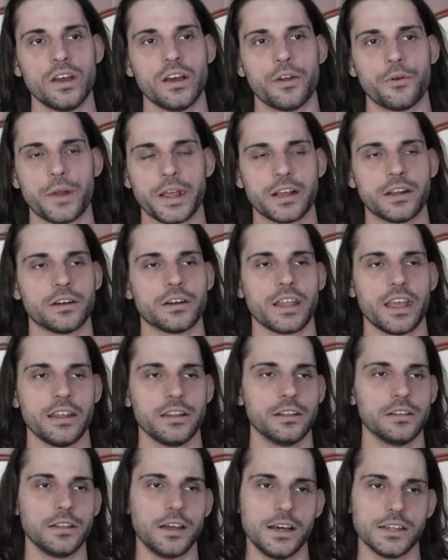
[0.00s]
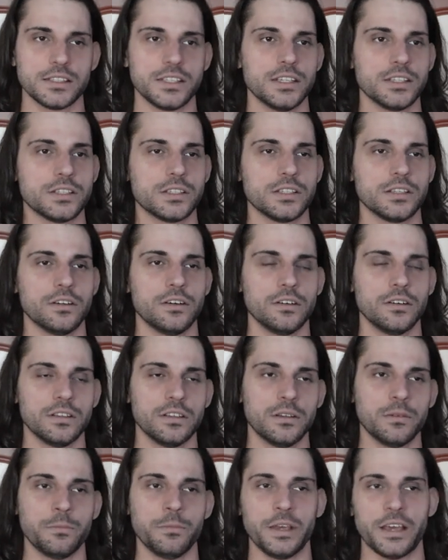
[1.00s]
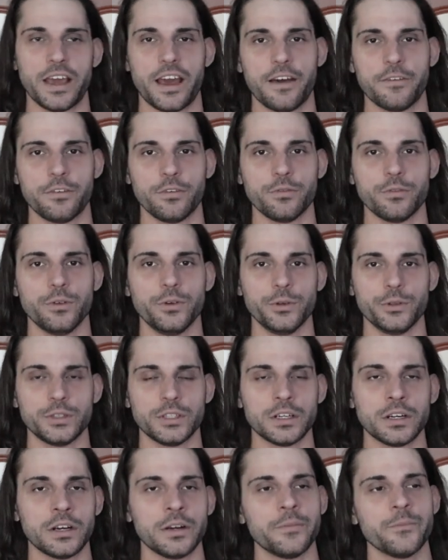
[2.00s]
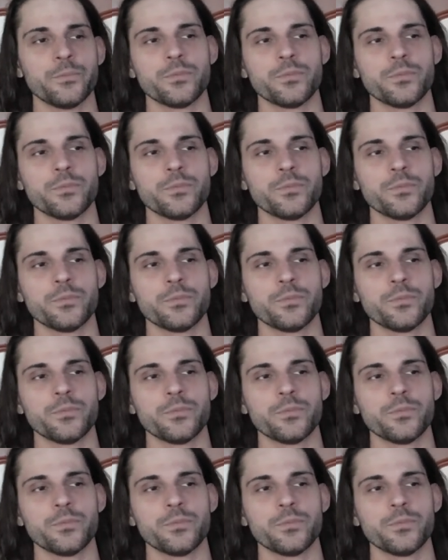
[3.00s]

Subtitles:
record any losses on the behalf of Gunther,